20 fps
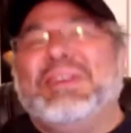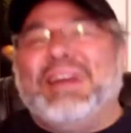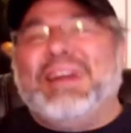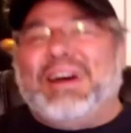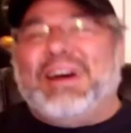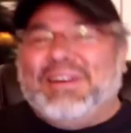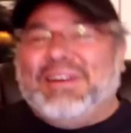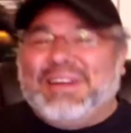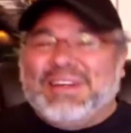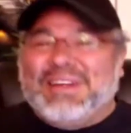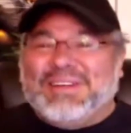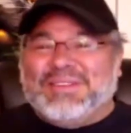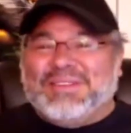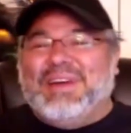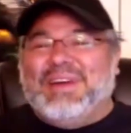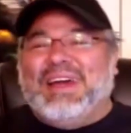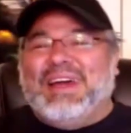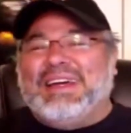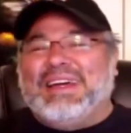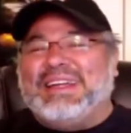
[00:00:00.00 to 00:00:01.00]
on here,
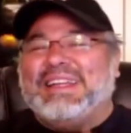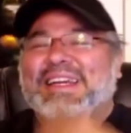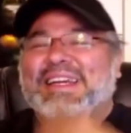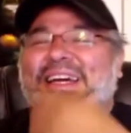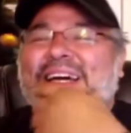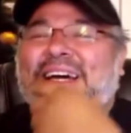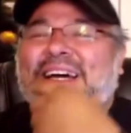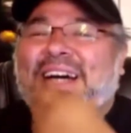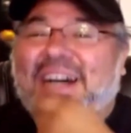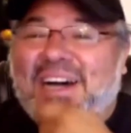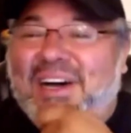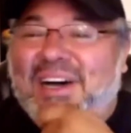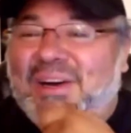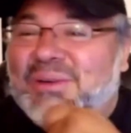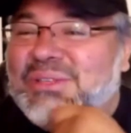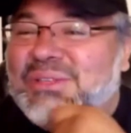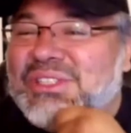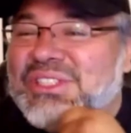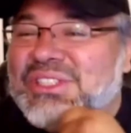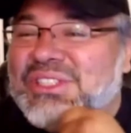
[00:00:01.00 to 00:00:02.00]
man?
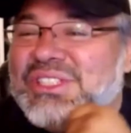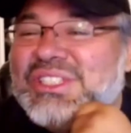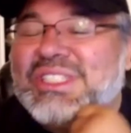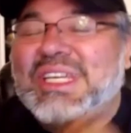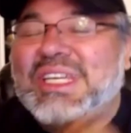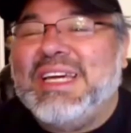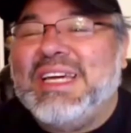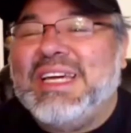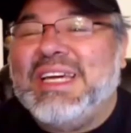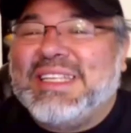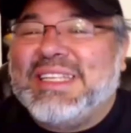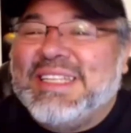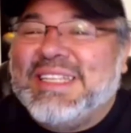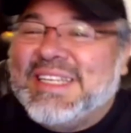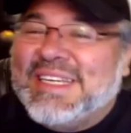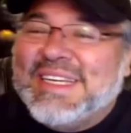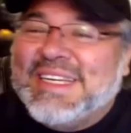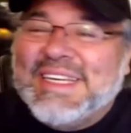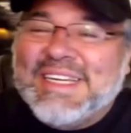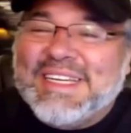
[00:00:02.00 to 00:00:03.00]
Oh, shit.
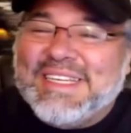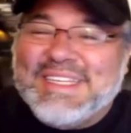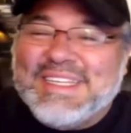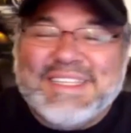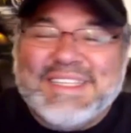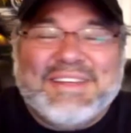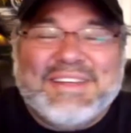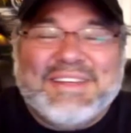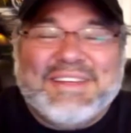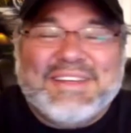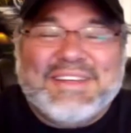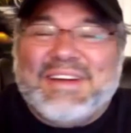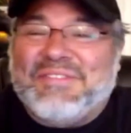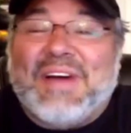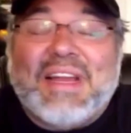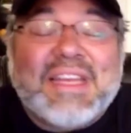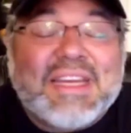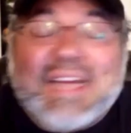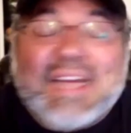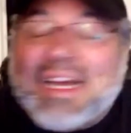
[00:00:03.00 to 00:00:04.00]
I
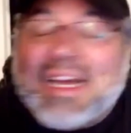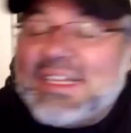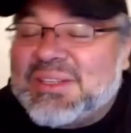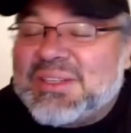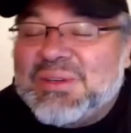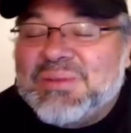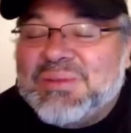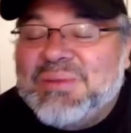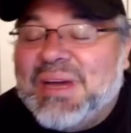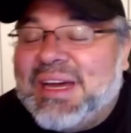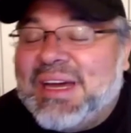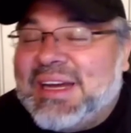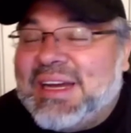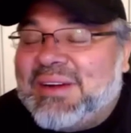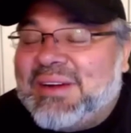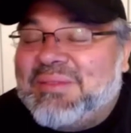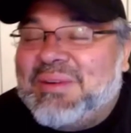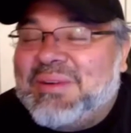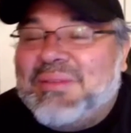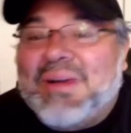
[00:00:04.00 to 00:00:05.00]
finally got through,
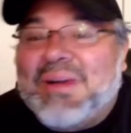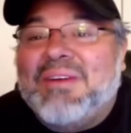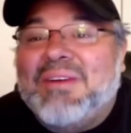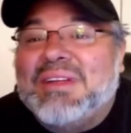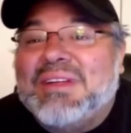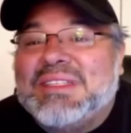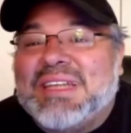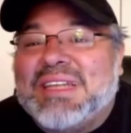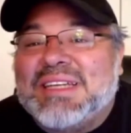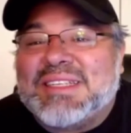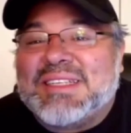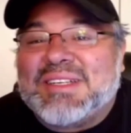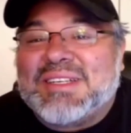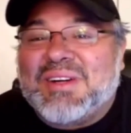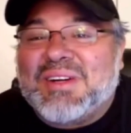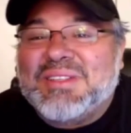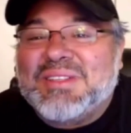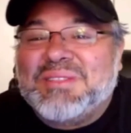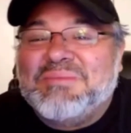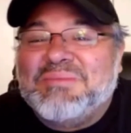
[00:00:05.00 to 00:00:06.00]
man. I don't remember how many times I
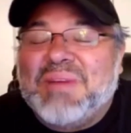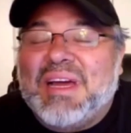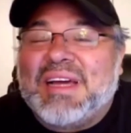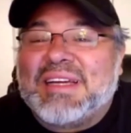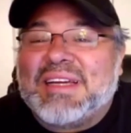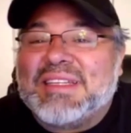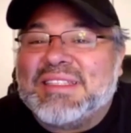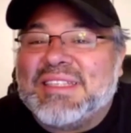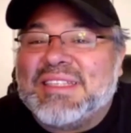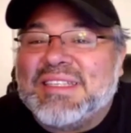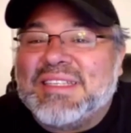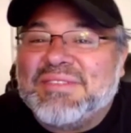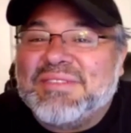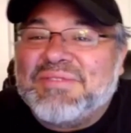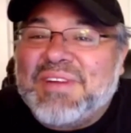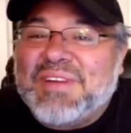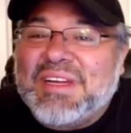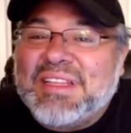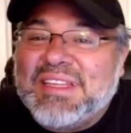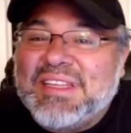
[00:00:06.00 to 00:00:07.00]
called you back until it
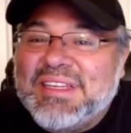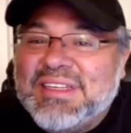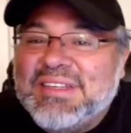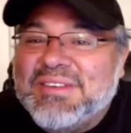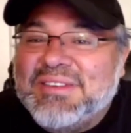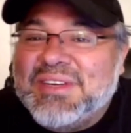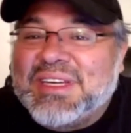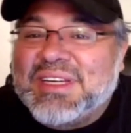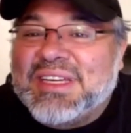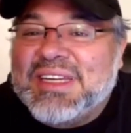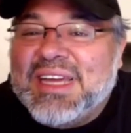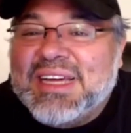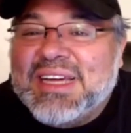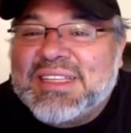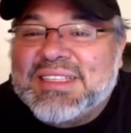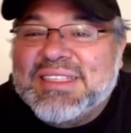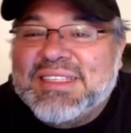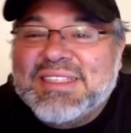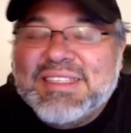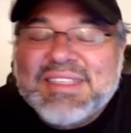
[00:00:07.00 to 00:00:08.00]
finally
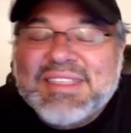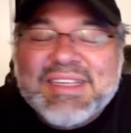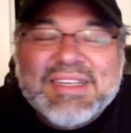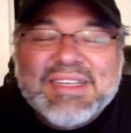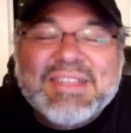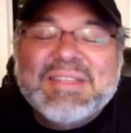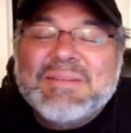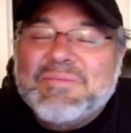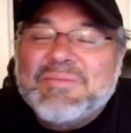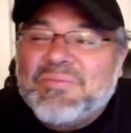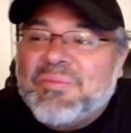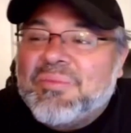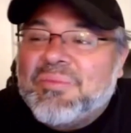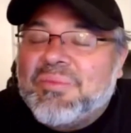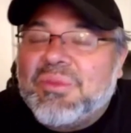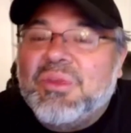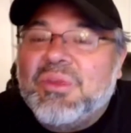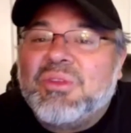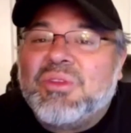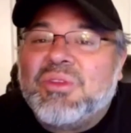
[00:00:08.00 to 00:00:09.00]
connected.
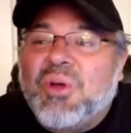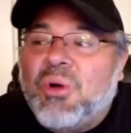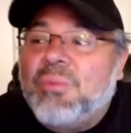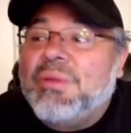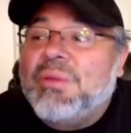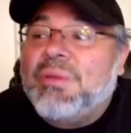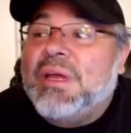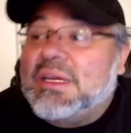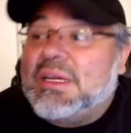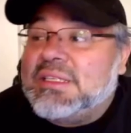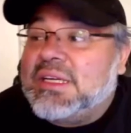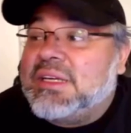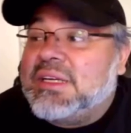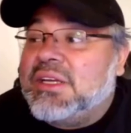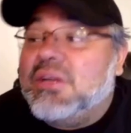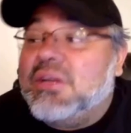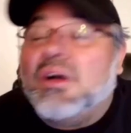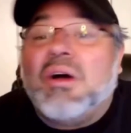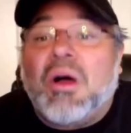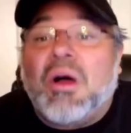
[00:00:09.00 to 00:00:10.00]
And he told me, and I was
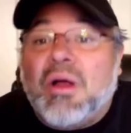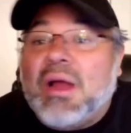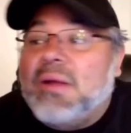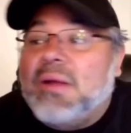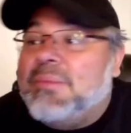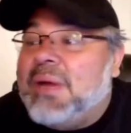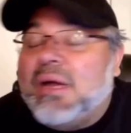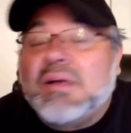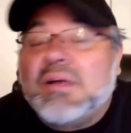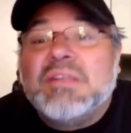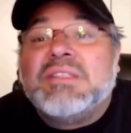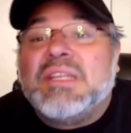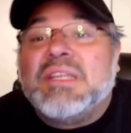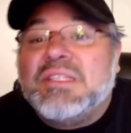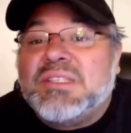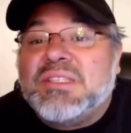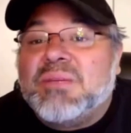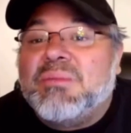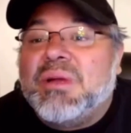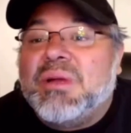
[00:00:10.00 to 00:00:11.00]
like, all right, man, I'm going to
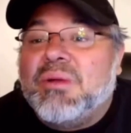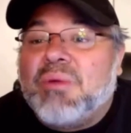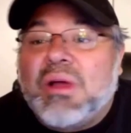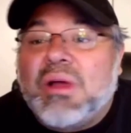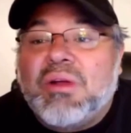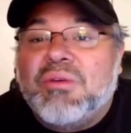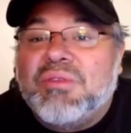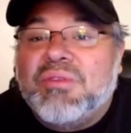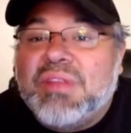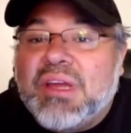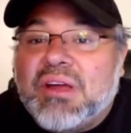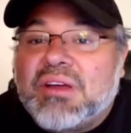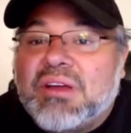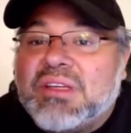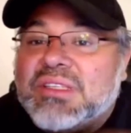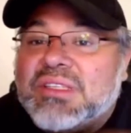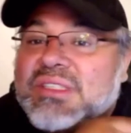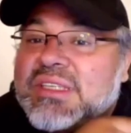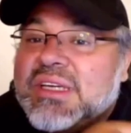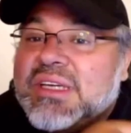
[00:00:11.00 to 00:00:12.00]
send somebody right over there
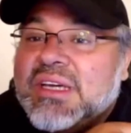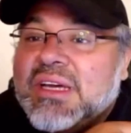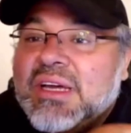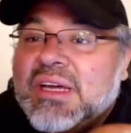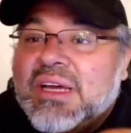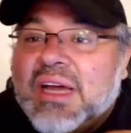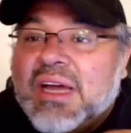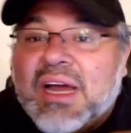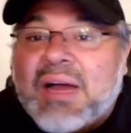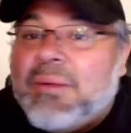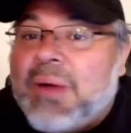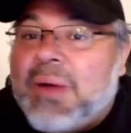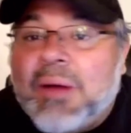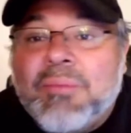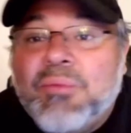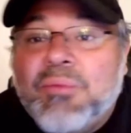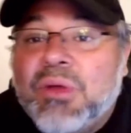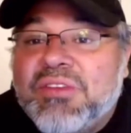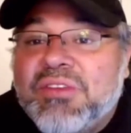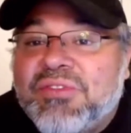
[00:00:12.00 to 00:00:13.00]
because
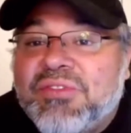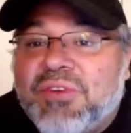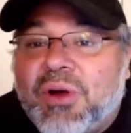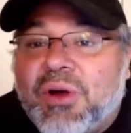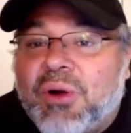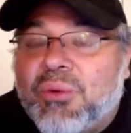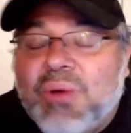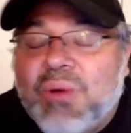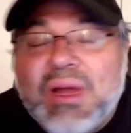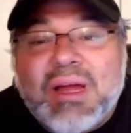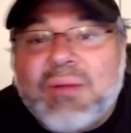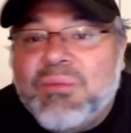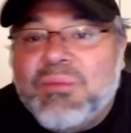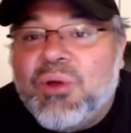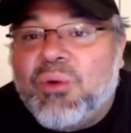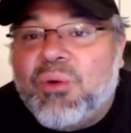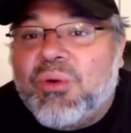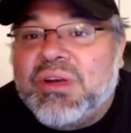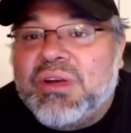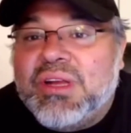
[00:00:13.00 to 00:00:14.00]
I'm really far away. I'm
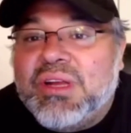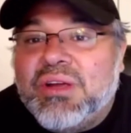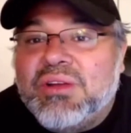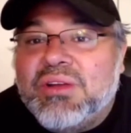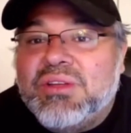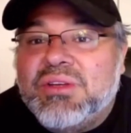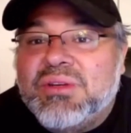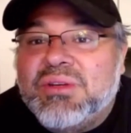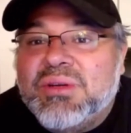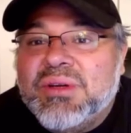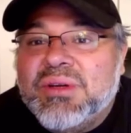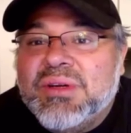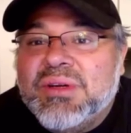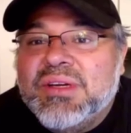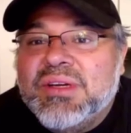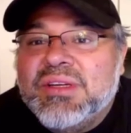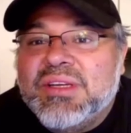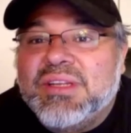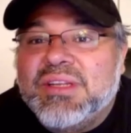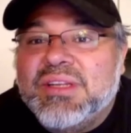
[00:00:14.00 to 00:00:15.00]
nowhere near you.
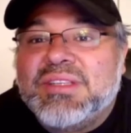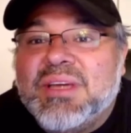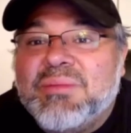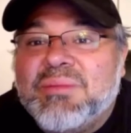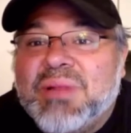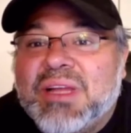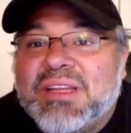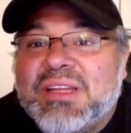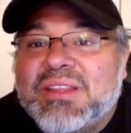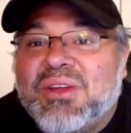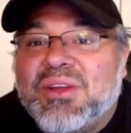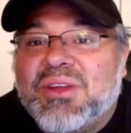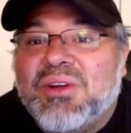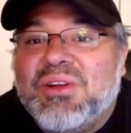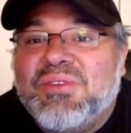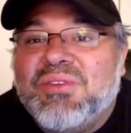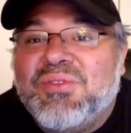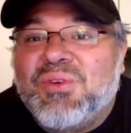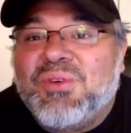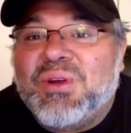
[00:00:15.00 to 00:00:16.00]
It'll take me like
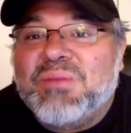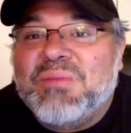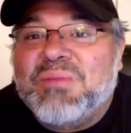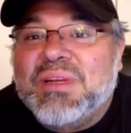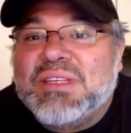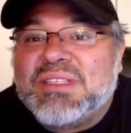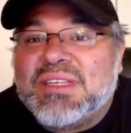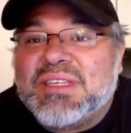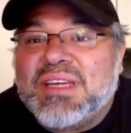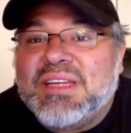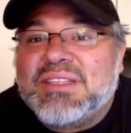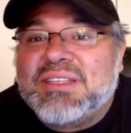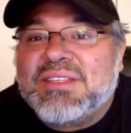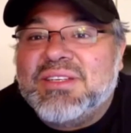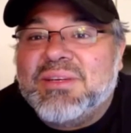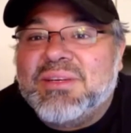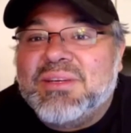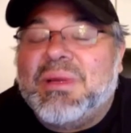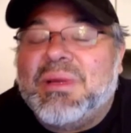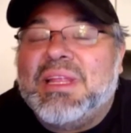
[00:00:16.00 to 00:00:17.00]
30, 40 minutes to get to
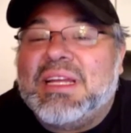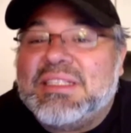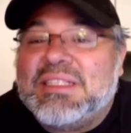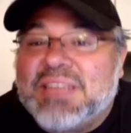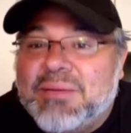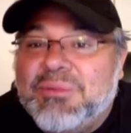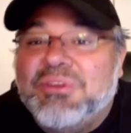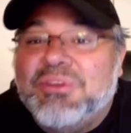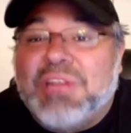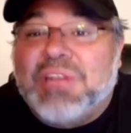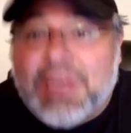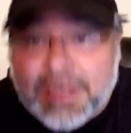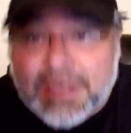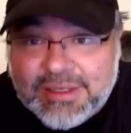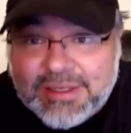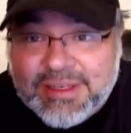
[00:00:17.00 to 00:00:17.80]
you, and by that time, you're dead.